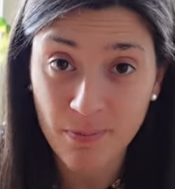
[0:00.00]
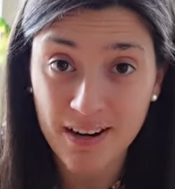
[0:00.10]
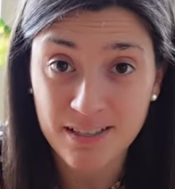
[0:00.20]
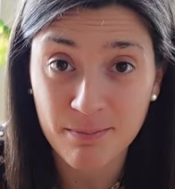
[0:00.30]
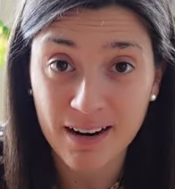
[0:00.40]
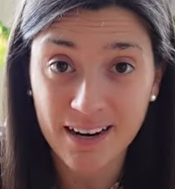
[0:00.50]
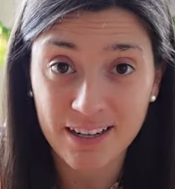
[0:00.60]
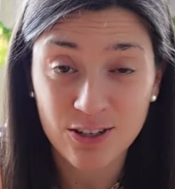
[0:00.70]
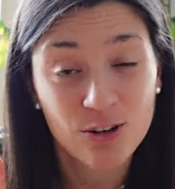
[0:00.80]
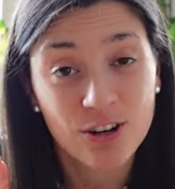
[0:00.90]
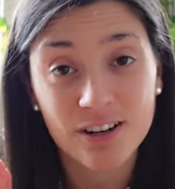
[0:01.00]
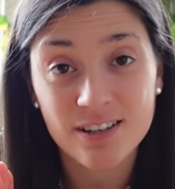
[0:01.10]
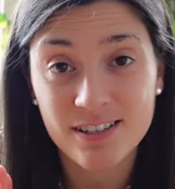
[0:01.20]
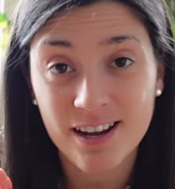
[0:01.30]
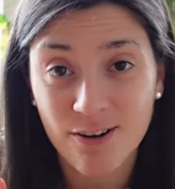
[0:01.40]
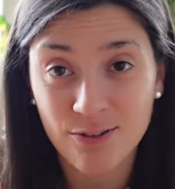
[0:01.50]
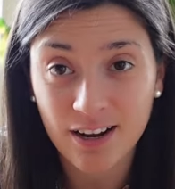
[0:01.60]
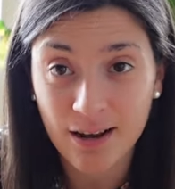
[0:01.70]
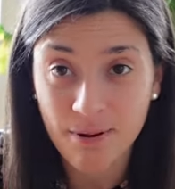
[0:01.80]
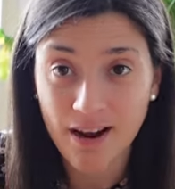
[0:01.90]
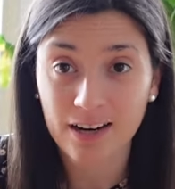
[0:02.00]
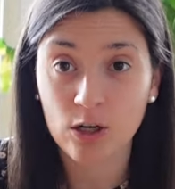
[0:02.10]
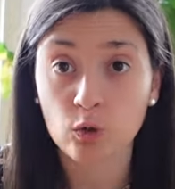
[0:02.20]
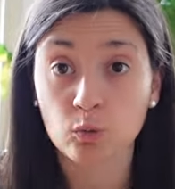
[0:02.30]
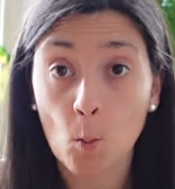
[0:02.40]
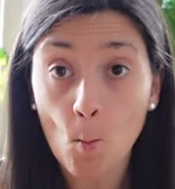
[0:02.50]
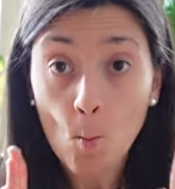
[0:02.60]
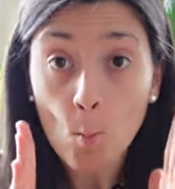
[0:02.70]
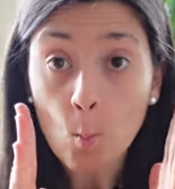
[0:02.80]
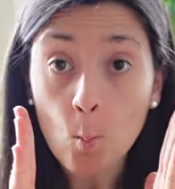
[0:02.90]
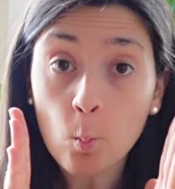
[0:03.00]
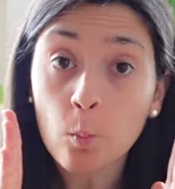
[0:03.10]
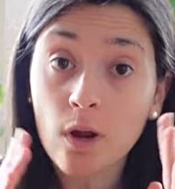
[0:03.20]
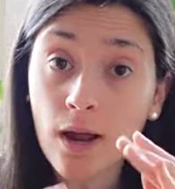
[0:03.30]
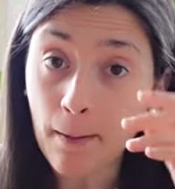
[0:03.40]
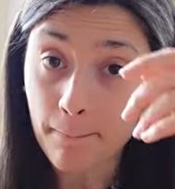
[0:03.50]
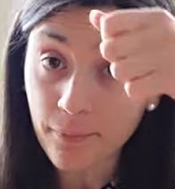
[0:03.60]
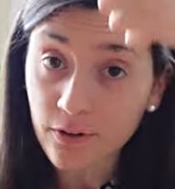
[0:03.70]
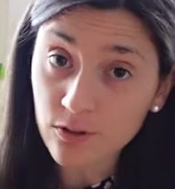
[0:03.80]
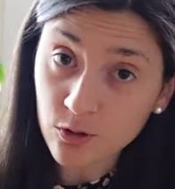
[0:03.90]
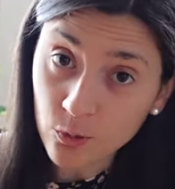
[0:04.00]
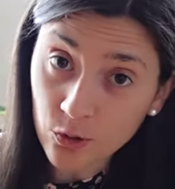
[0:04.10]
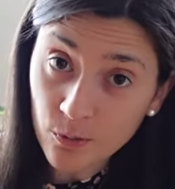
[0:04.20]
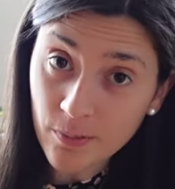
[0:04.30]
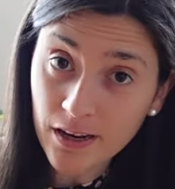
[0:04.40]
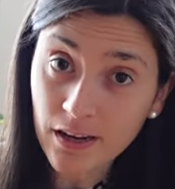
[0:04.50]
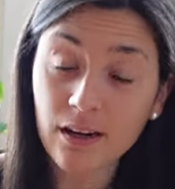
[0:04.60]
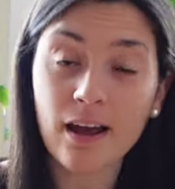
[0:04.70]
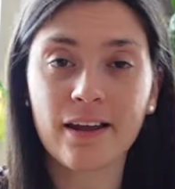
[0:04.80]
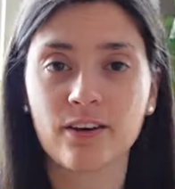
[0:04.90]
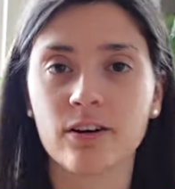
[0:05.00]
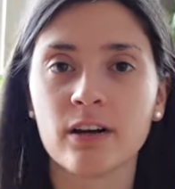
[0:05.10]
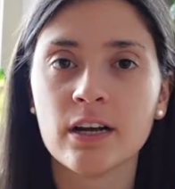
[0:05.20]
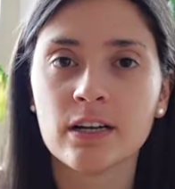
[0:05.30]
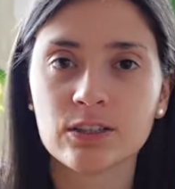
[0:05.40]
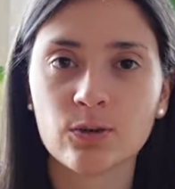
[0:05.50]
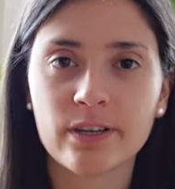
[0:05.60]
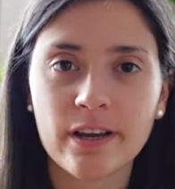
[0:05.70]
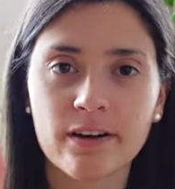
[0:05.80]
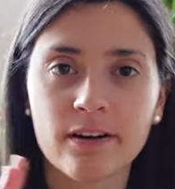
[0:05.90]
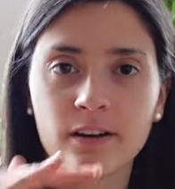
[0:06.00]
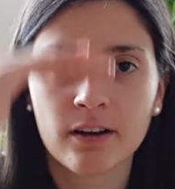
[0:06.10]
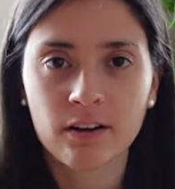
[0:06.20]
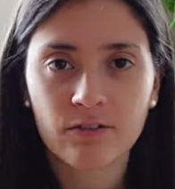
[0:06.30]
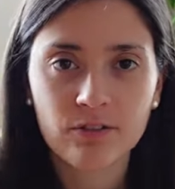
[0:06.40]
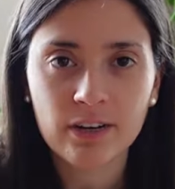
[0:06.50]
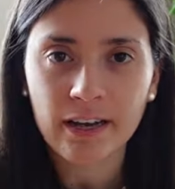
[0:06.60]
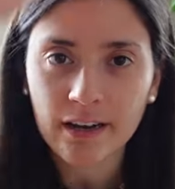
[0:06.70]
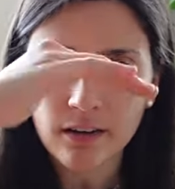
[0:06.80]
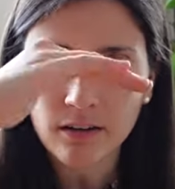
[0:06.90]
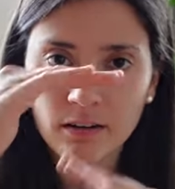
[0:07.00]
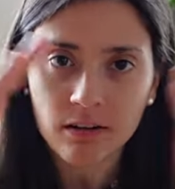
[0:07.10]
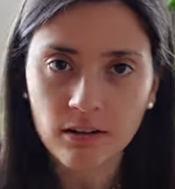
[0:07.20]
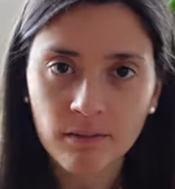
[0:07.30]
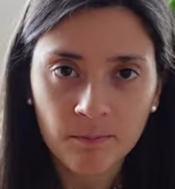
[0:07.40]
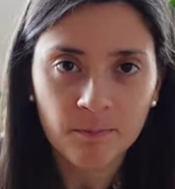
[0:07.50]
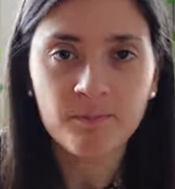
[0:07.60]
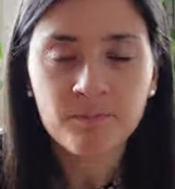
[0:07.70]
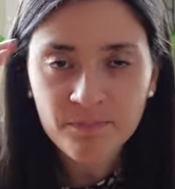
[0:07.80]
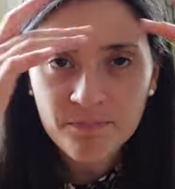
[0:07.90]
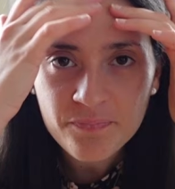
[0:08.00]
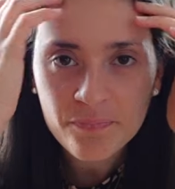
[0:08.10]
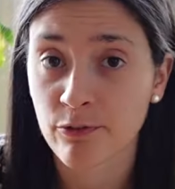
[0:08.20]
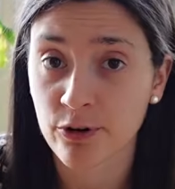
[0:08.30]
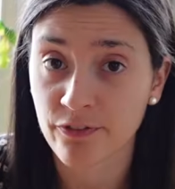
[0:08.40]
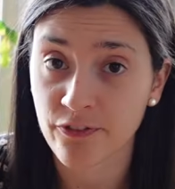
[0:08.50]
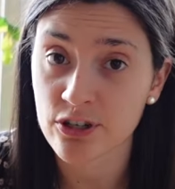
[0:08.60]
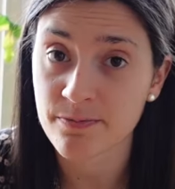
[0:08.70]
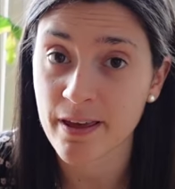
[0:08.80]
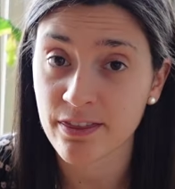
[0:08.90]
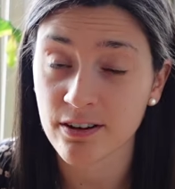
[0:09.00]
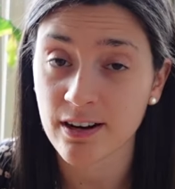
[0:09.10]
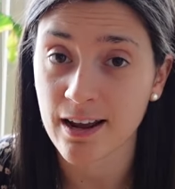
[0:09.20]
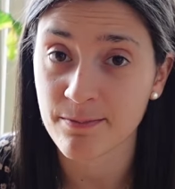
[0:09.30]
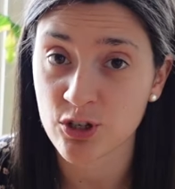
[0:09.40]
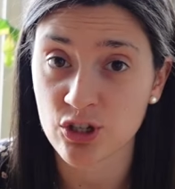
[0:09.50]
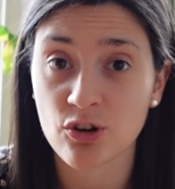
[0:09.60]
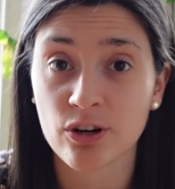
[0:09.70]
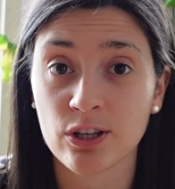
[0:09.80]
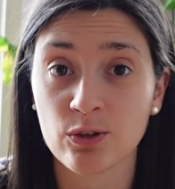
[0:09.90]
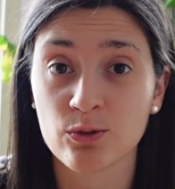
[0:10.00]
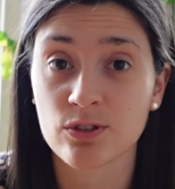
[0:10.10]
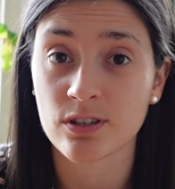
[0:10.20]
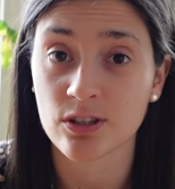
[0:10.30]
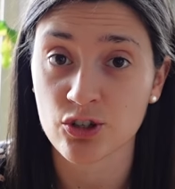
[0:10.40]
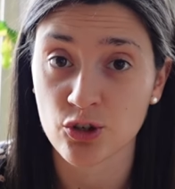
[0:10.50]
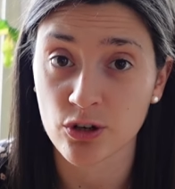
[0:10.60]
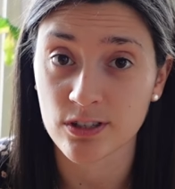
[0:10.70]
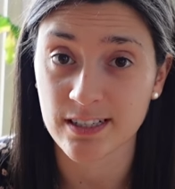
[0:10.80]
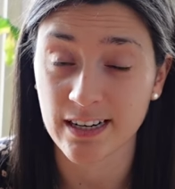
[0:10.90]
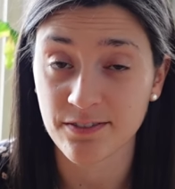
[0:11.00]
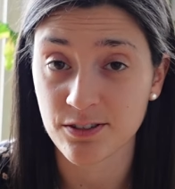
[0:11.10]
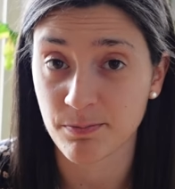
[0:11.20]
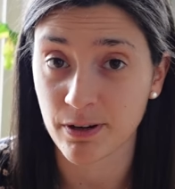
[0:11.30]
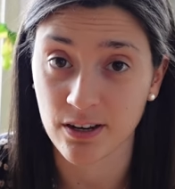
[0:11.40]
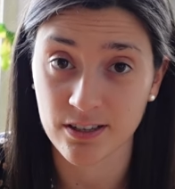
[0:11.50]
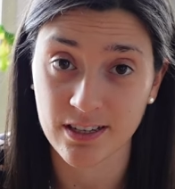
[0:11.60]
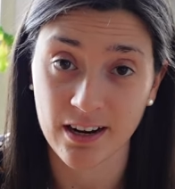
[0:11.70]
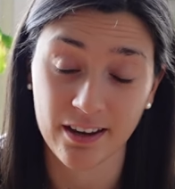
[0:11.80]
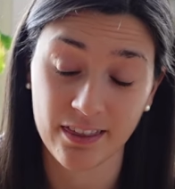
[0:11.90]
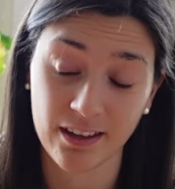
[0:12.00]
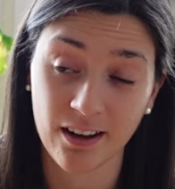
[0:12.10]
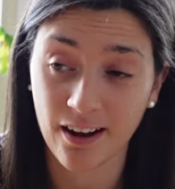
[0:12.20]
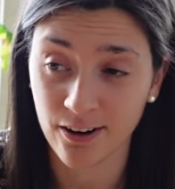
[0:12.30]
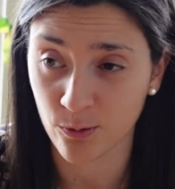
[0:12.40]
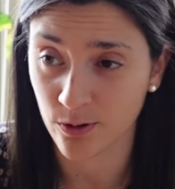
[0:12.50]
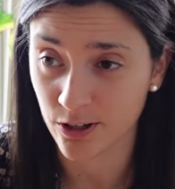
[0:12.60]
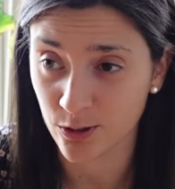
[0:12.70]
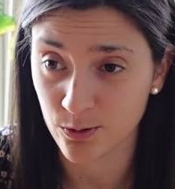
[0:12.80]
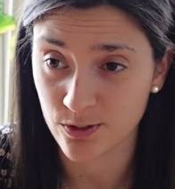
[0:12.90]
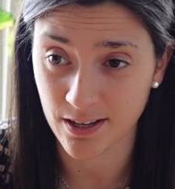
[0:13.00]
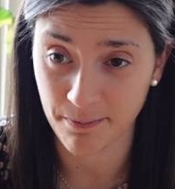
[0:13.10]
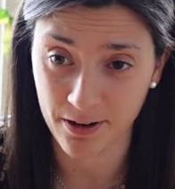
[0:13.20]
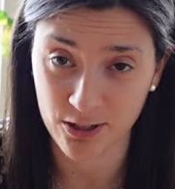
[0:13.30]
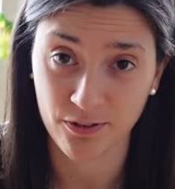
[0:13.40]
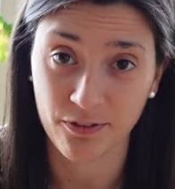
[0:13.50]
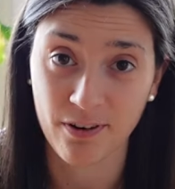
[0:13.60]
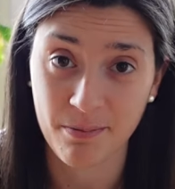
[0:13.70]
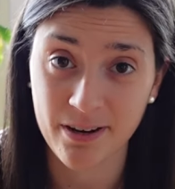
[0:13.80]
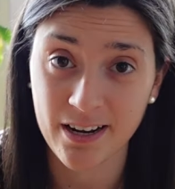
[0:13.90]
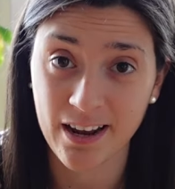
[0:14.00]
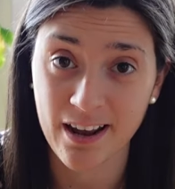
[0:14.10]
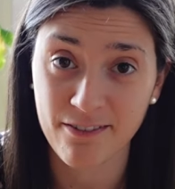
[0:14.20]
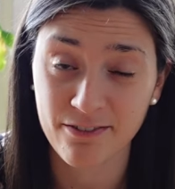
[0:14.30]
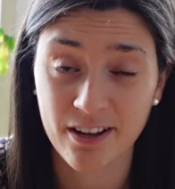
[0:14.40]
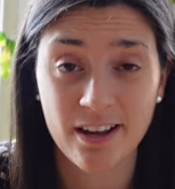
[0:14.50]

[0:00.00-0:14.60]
the bicep line, you're gonna see how the cap height goes up. So you make it higher. So they're related. For the first method, I'm just gonna use short sleeves because I think I don't wanna use that much of the fabric I have.